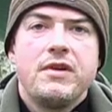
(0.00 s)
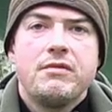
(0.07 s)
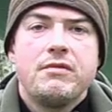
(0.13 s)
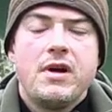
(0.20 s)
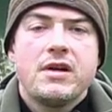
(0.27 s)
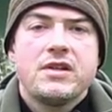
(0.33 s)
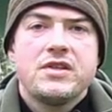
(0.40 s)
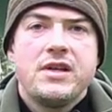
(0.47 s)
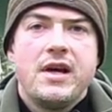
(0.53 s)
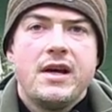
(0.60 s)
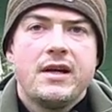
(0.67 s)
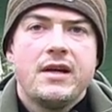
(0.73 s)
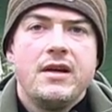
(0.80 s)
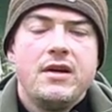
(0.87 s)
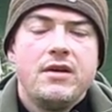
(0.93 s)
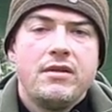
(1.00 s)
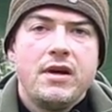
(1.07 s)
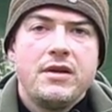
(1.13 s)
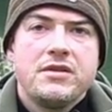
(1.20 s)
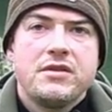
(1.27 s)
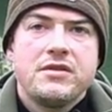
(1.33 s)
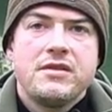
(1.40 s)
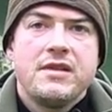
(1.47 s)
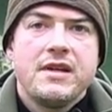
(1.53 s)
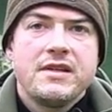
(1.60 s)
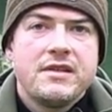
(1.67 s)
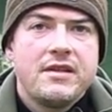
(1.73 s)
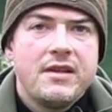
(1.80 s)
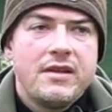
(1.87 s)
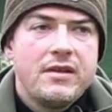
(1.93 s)
of your rucksack, those sorts of
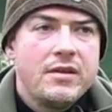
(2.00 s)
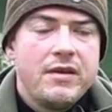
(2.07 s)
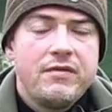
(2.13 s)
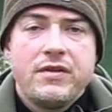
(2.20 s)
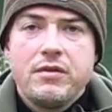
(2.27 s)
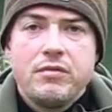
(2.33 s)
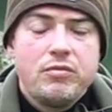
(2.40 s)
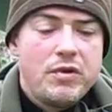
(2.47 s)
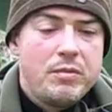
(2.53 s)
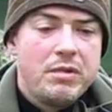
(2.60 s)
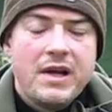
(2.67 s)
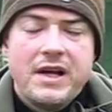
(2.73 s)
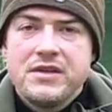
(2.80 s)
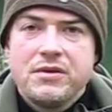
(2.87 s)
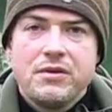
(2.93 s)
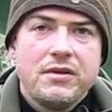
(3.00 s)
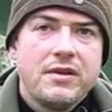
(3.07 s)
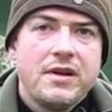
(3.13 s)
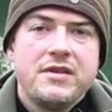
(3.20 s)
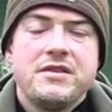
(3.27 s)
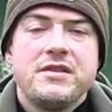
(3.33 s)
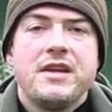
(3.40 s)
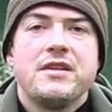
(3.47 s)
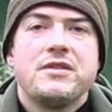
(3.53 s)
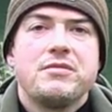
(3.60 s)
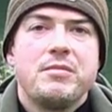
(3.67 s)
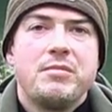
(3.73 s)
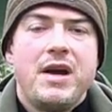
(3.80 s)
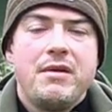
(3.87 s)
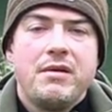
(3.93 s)
things. If you replace all of those things
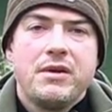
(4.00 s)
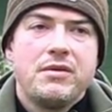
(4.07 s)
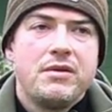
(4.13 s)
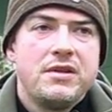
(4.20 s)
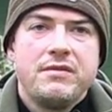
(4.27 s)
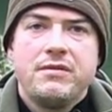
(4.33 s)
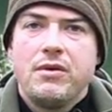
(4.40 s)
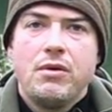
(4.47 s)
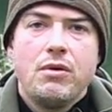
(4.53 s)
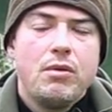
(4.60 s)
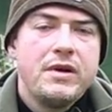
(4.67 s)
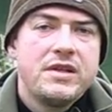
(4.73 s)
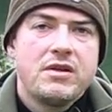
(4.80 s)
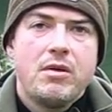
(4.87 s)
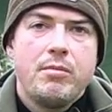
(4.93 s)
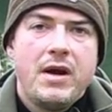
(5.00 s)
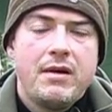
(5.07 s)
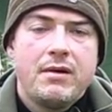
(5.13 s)
with paracord, you've always got